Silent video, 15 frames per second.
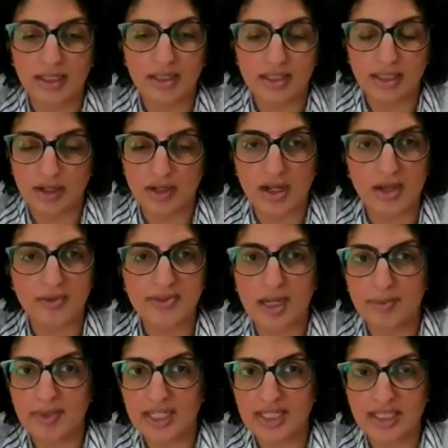the nerve
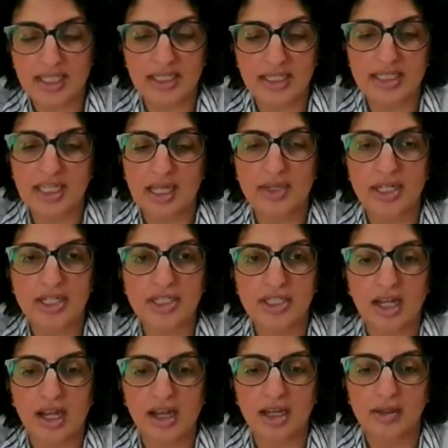damage, kidney
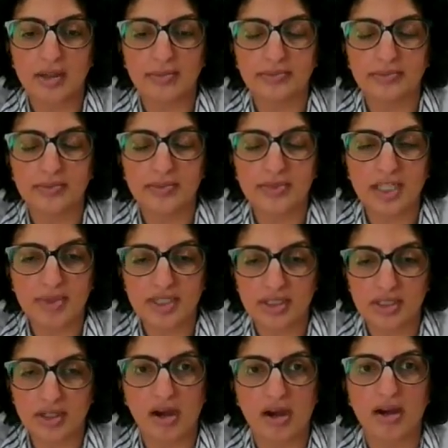damage,
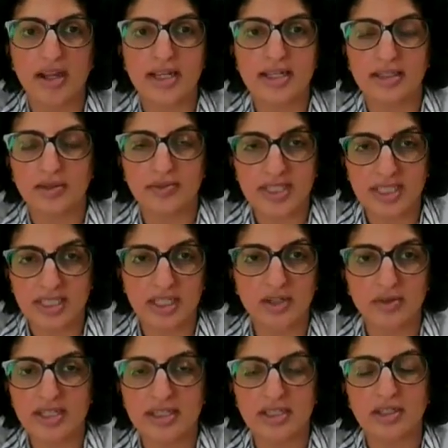damage to your eyes, and obviously
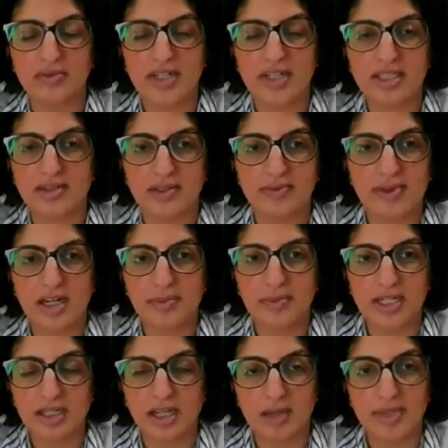increasing your risk of
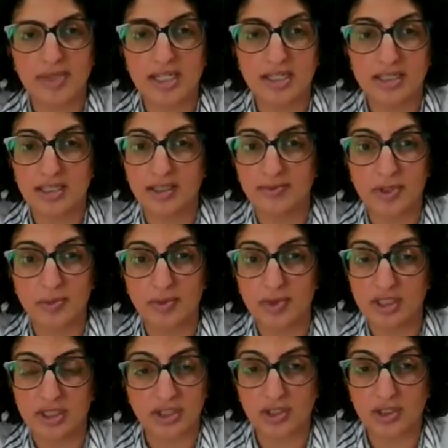developing diabetes if you
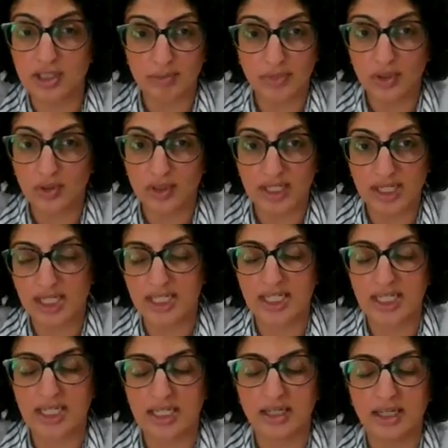were just using pure
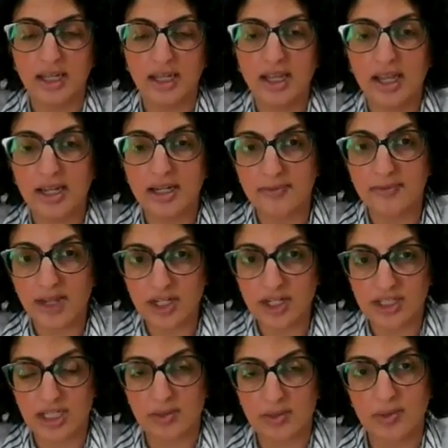nicotine. And
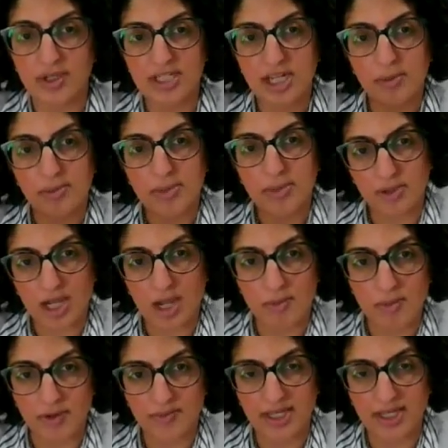eventually we want to help people
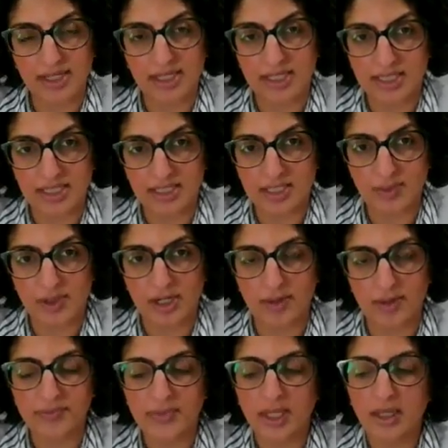come off that nicotine as
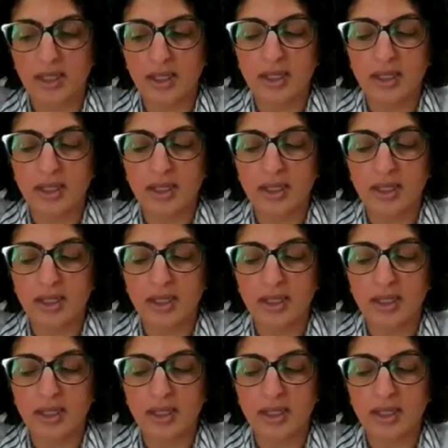well.